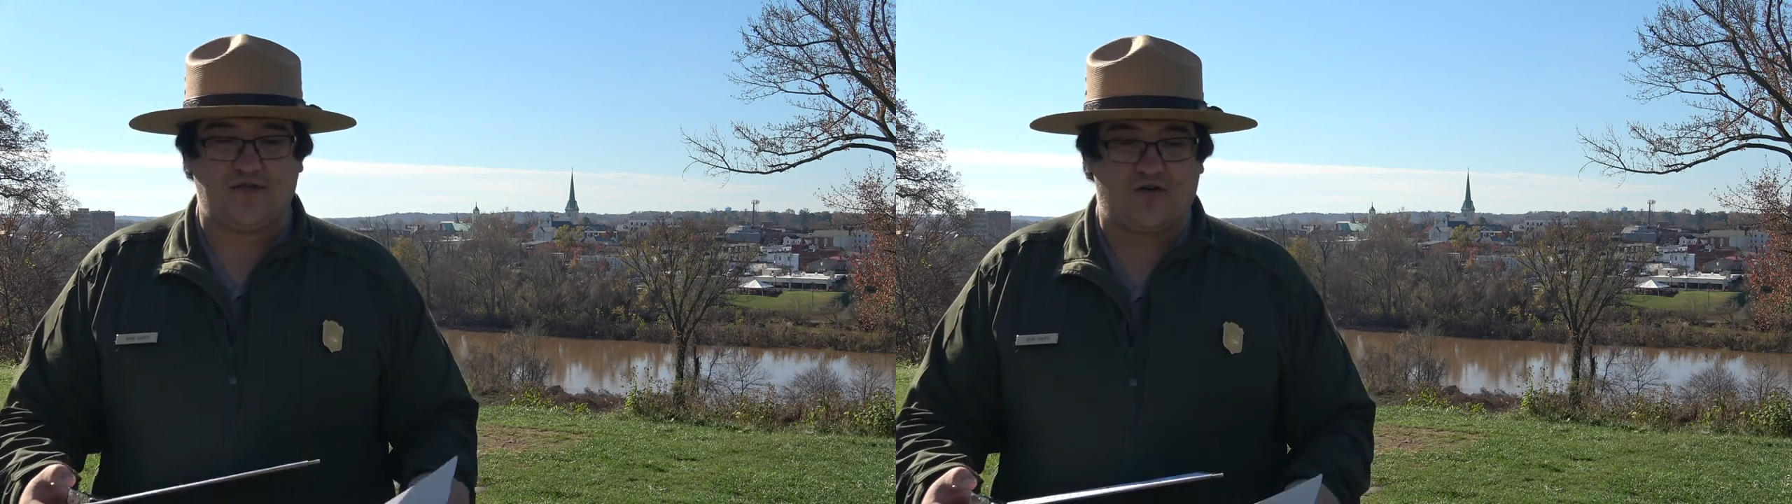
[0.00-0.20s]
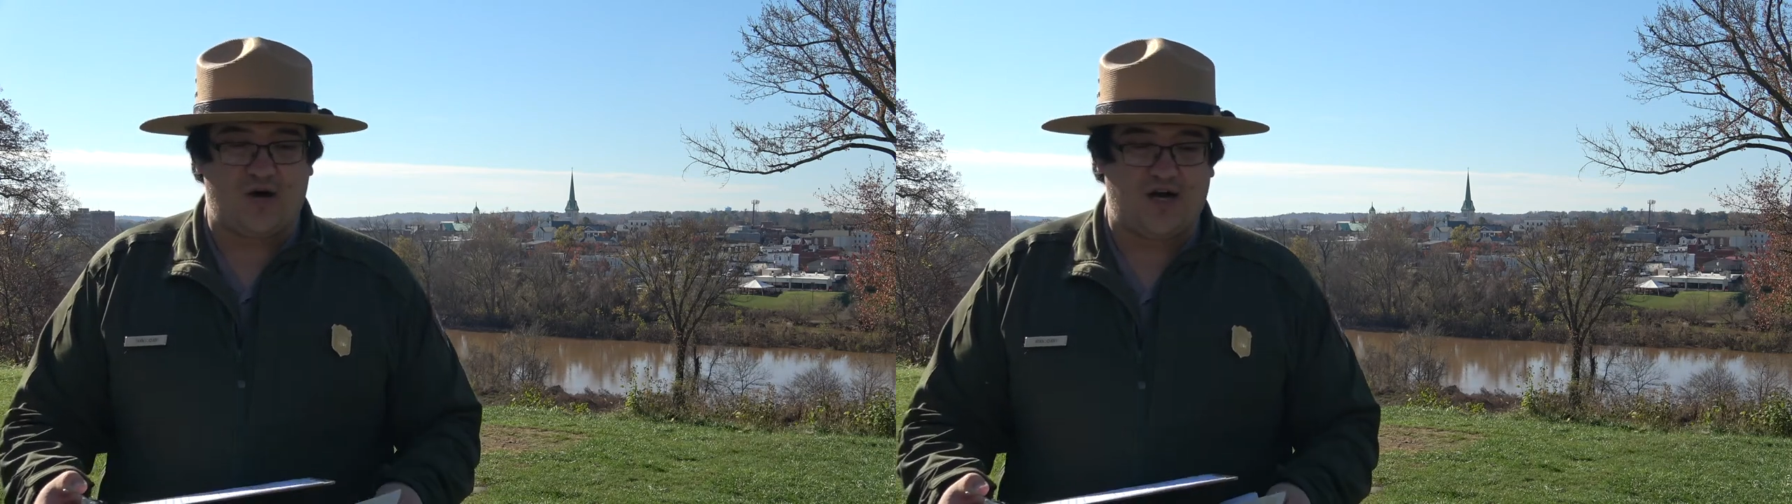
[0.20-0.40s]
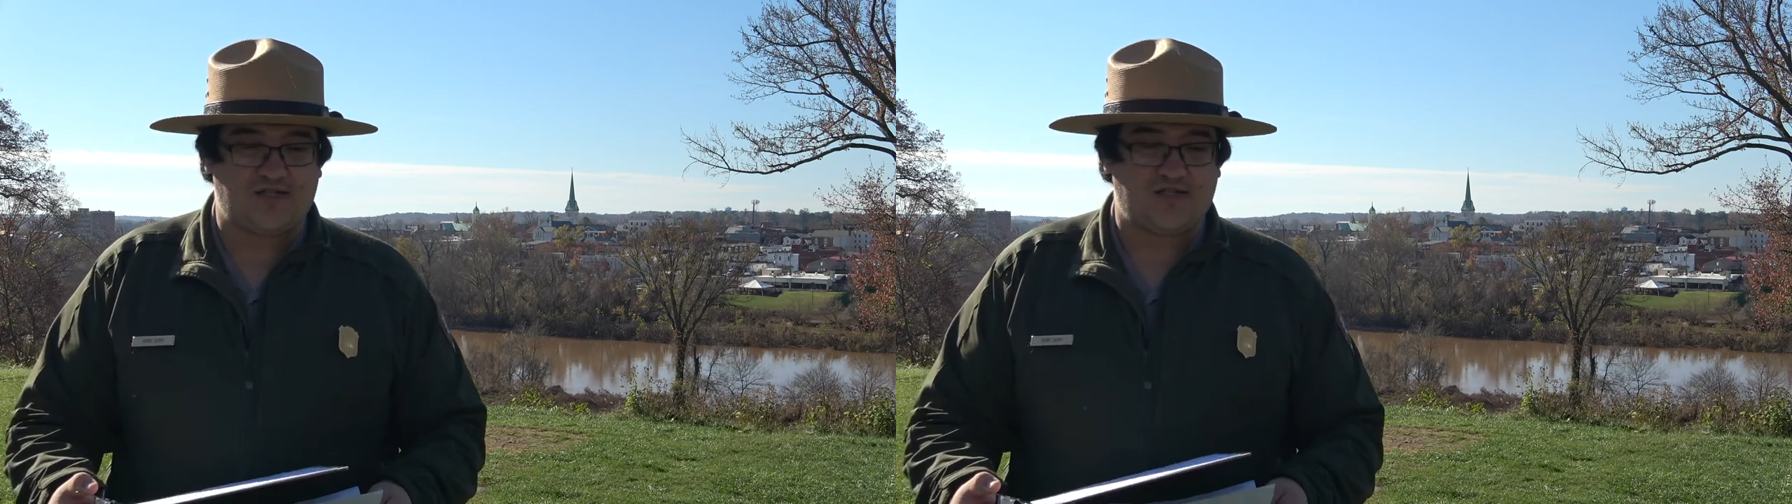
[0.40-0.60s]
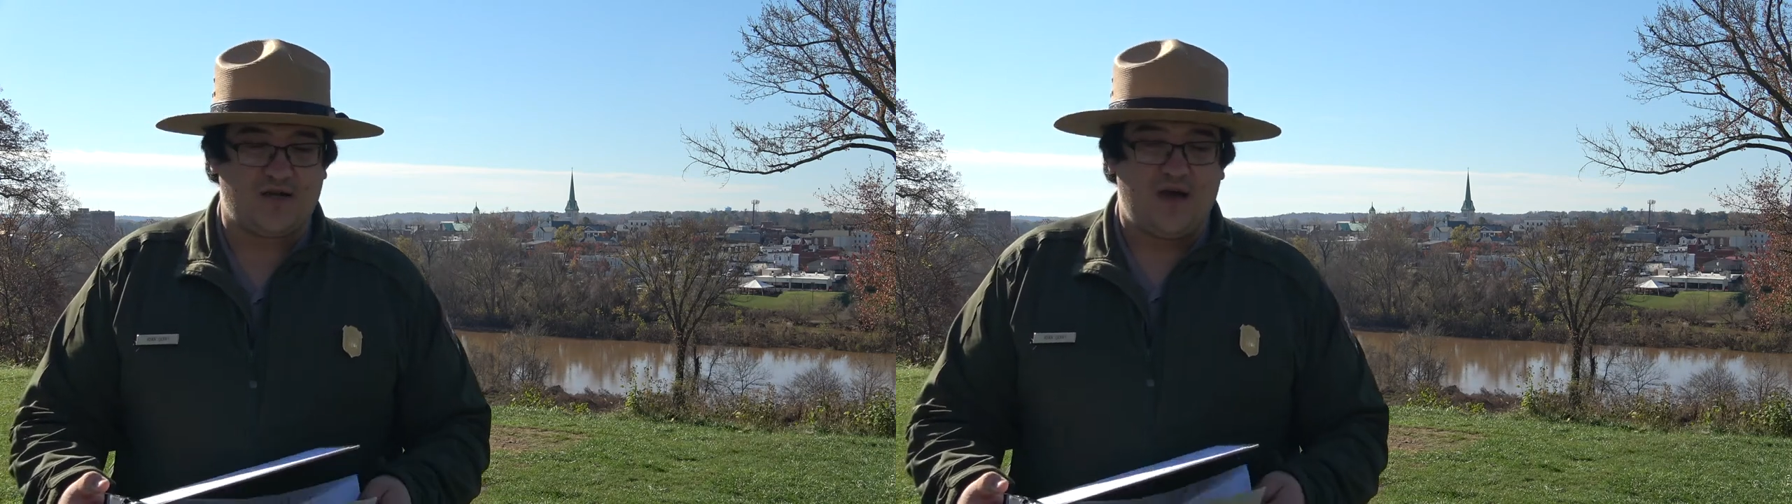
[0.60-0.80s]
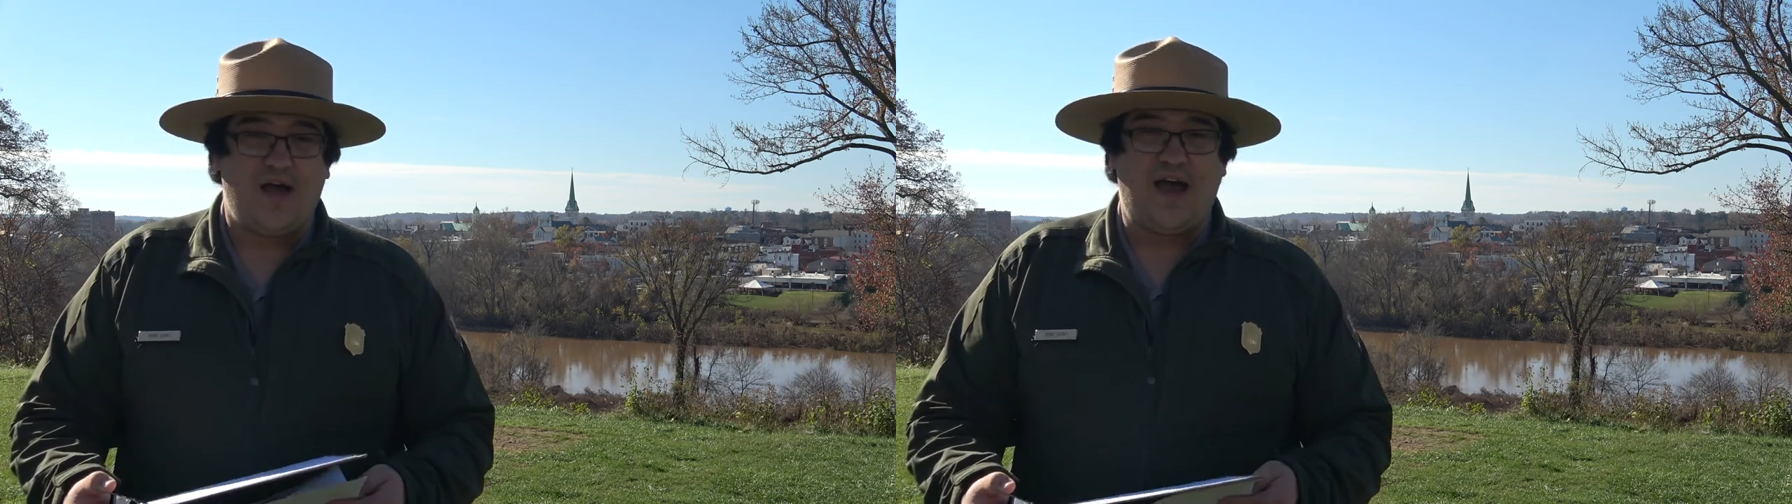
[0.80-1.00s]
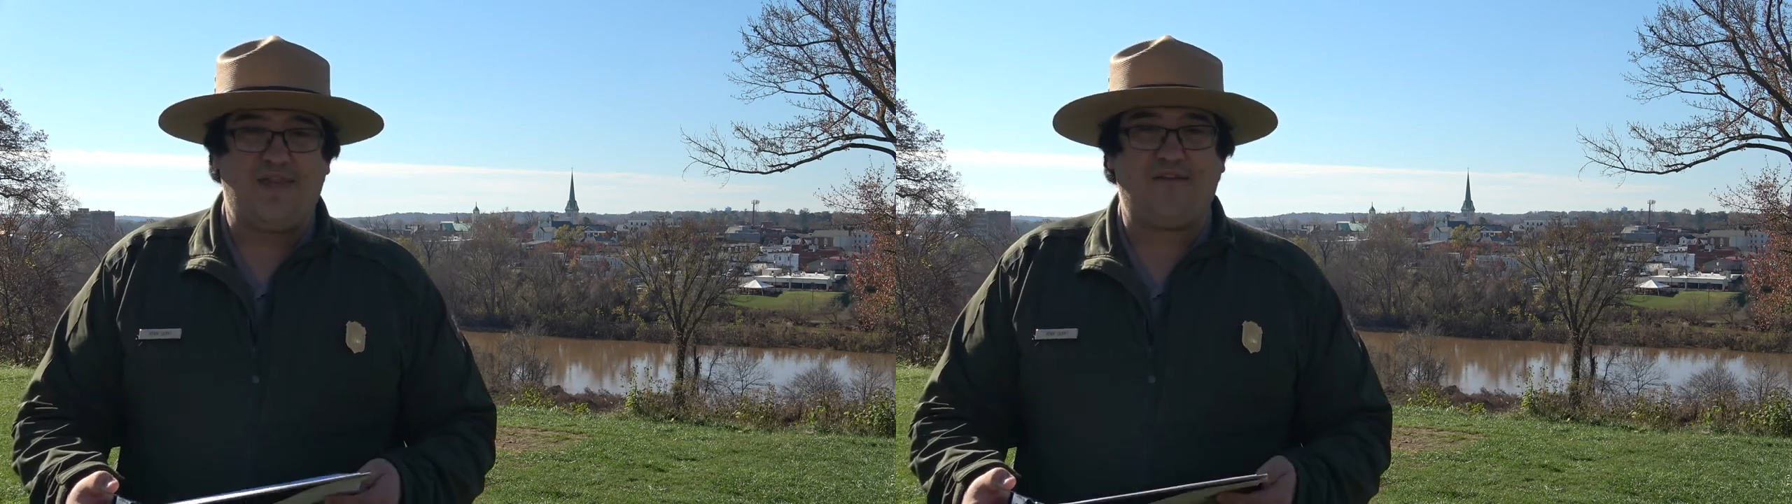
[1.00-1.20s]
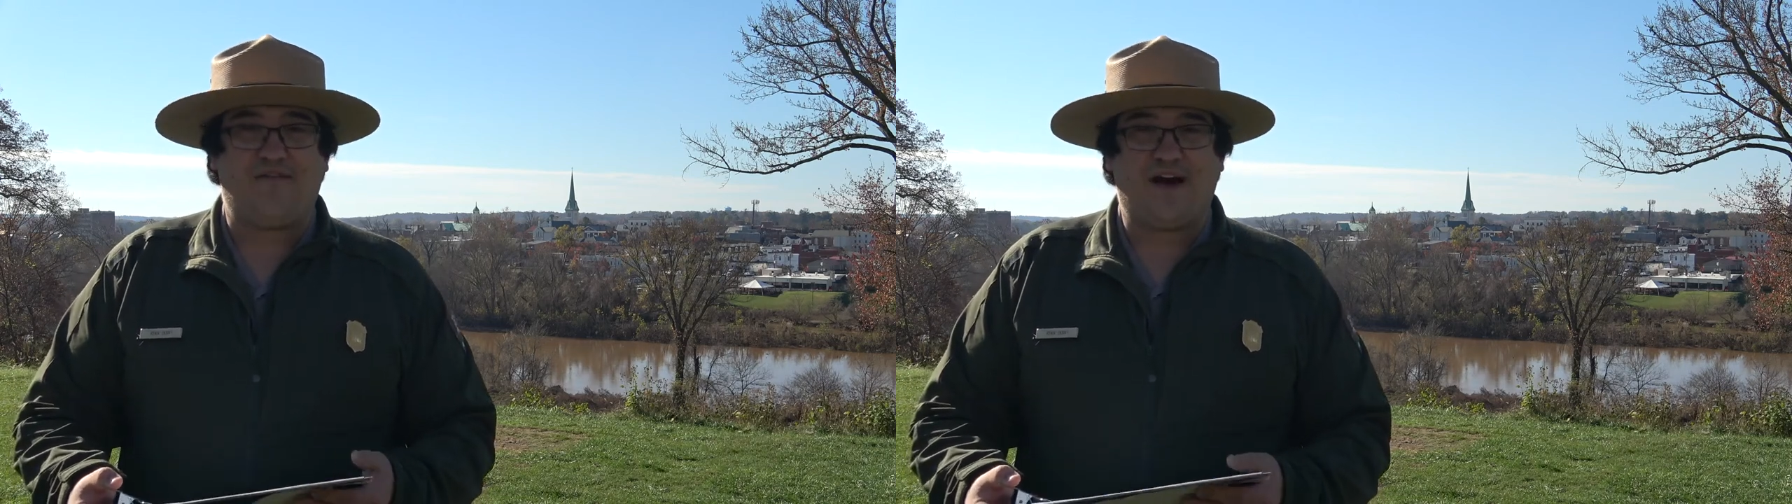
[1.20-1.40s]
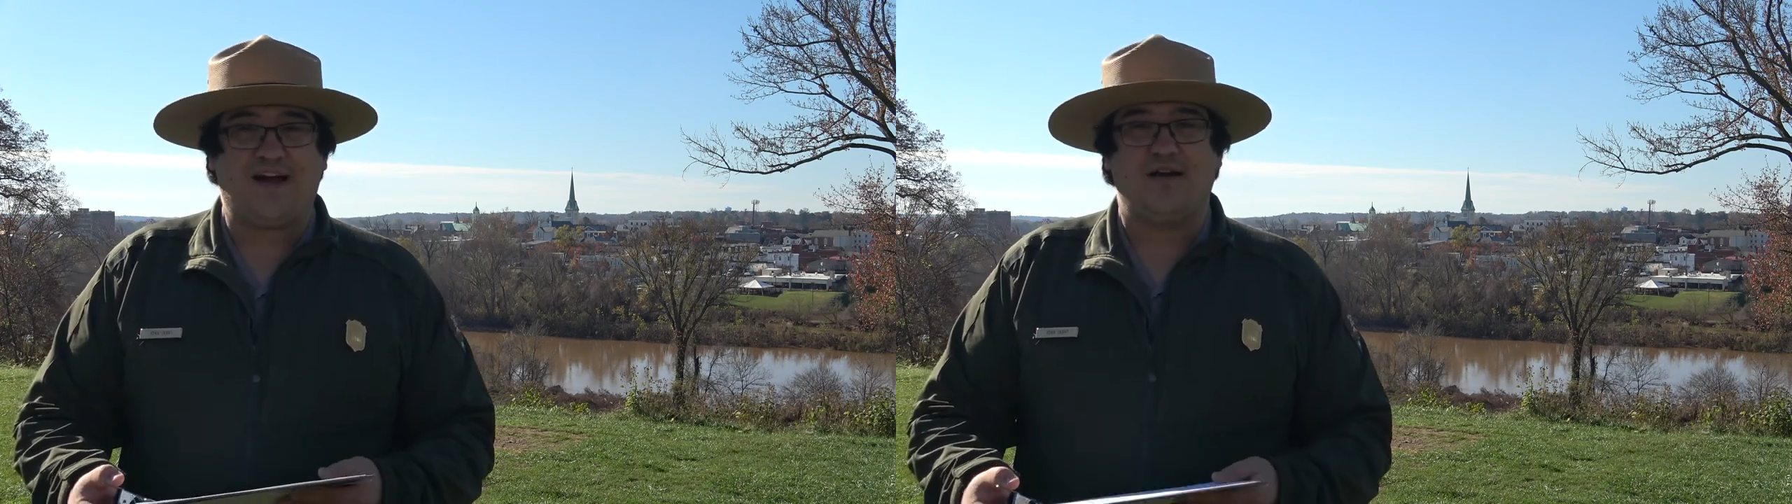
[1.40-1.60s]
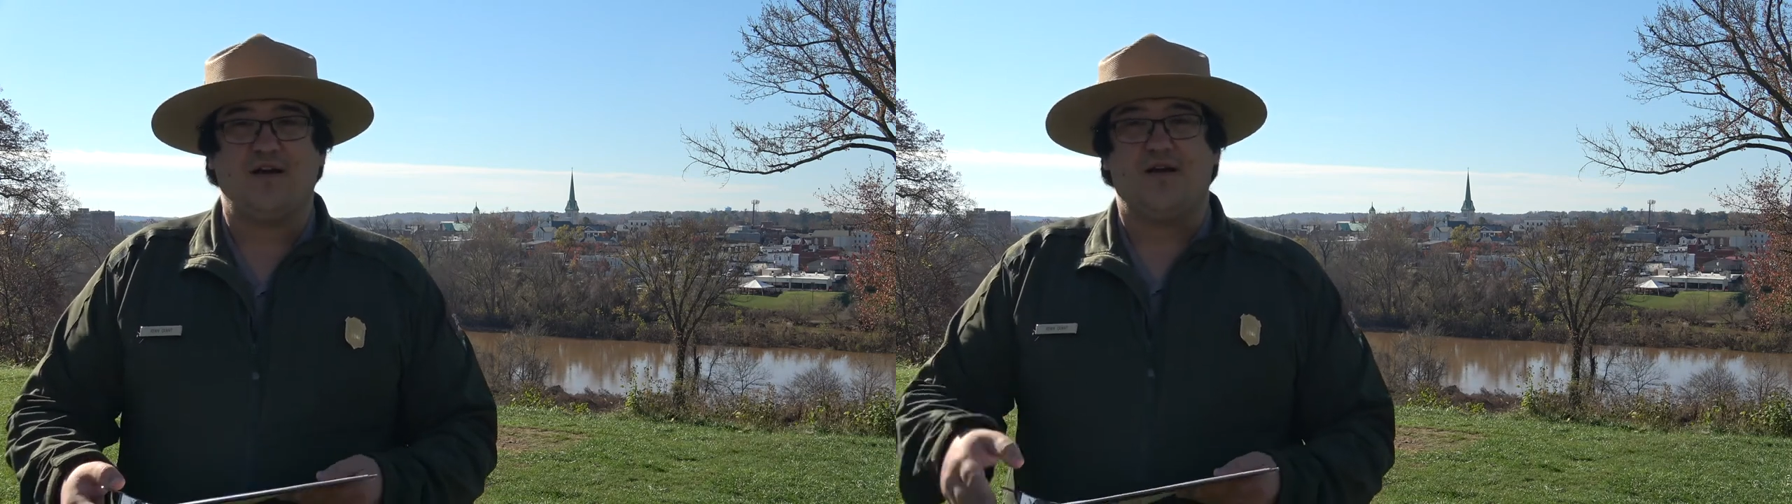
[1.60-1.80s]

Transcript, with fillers: across and they fight